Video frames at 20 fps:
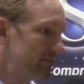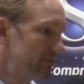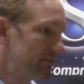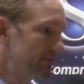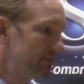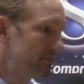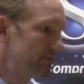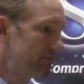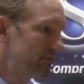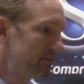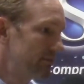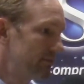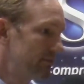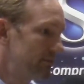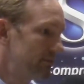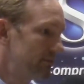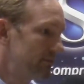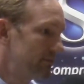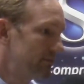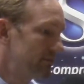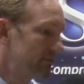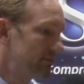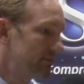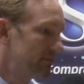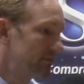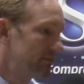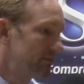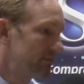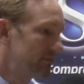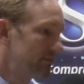
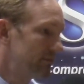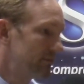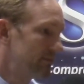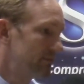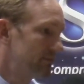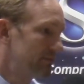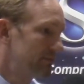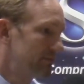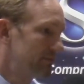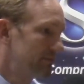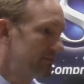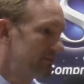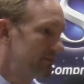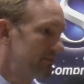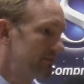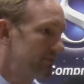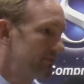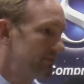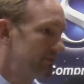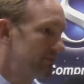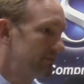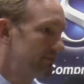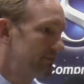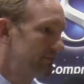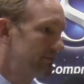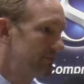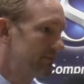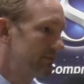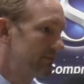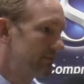
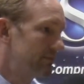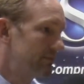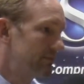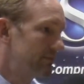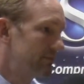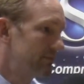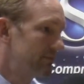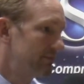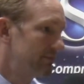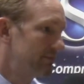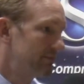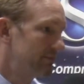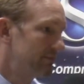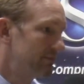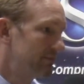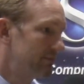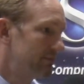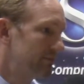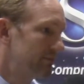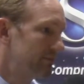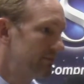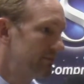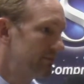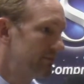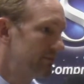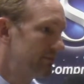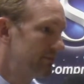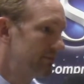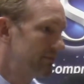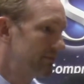
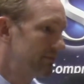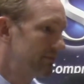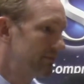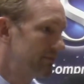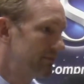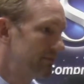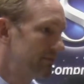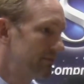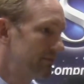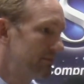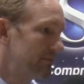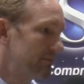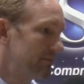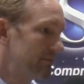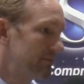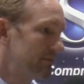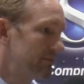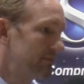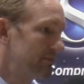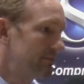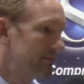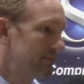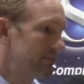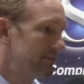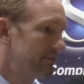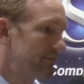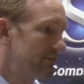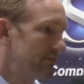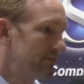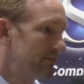
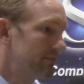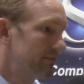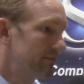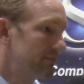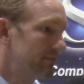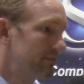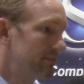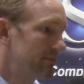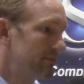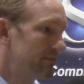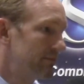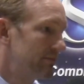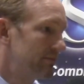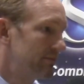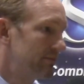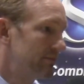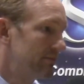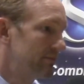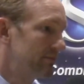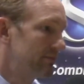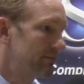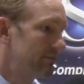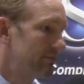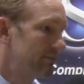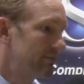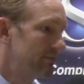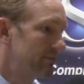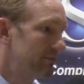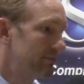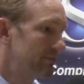
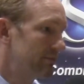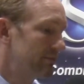The person shown says nothing.